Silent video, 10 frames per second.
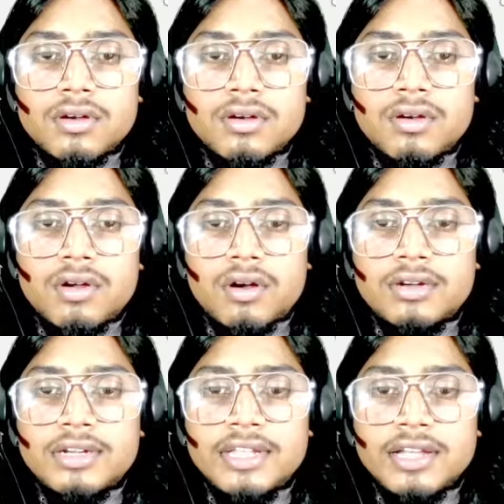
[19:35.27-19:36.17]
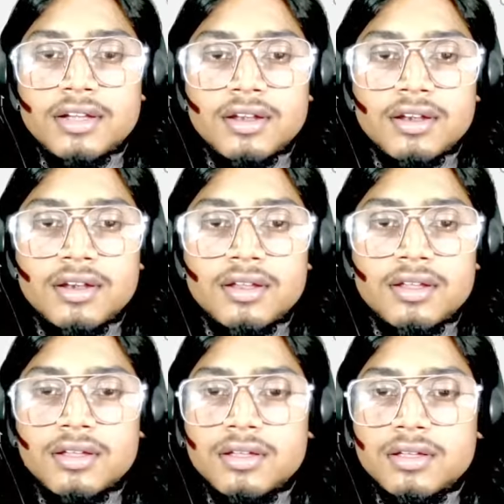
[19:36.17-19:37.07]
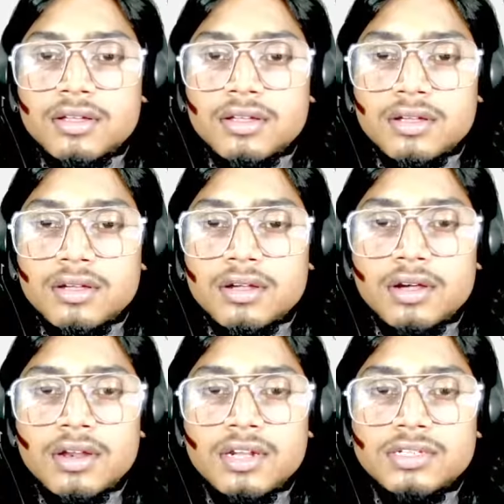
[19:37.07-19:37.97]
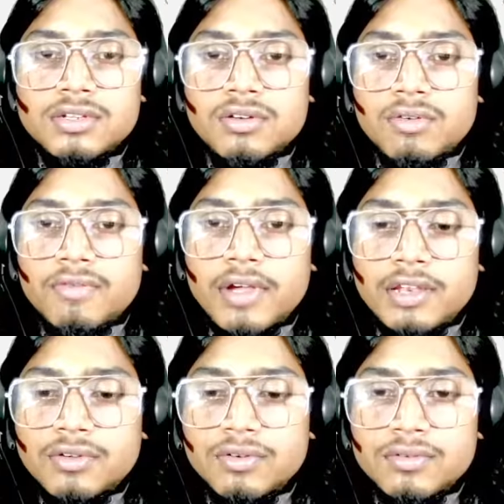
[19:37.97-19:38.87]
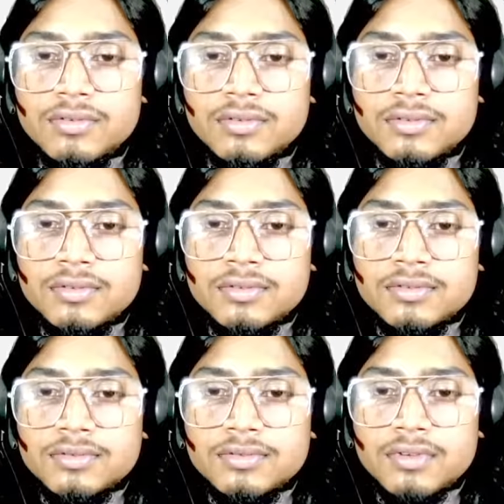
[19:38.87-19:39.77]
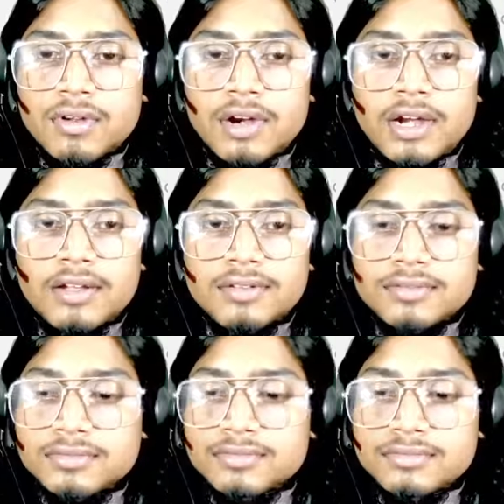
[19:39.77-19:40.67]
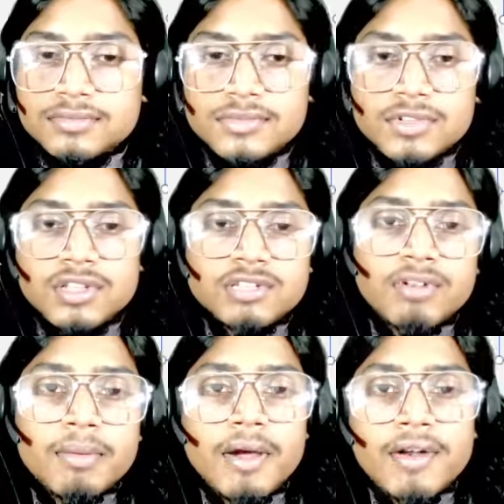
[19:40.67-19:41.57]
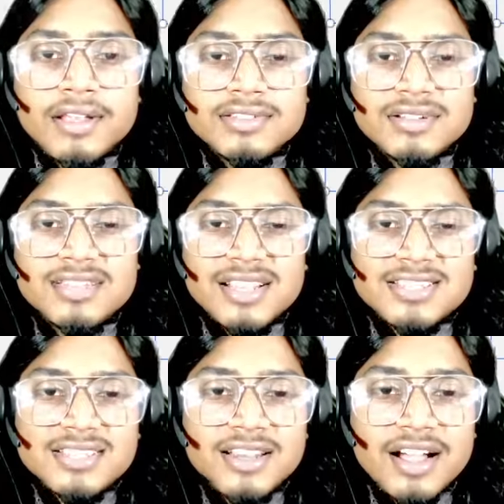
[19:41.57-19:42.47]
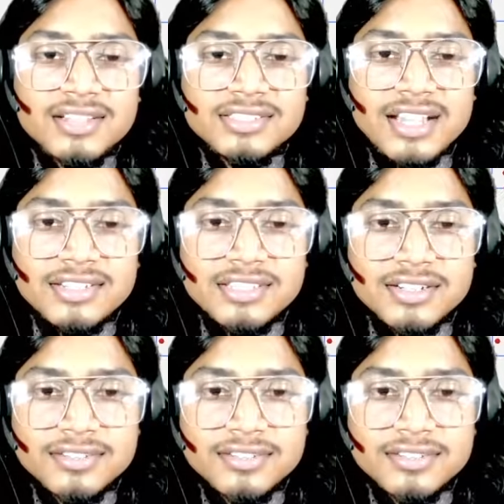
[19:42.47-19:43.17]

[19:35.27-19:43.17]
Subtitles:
not taken current value, right? So this will be our answer. That's it, guys, that's it.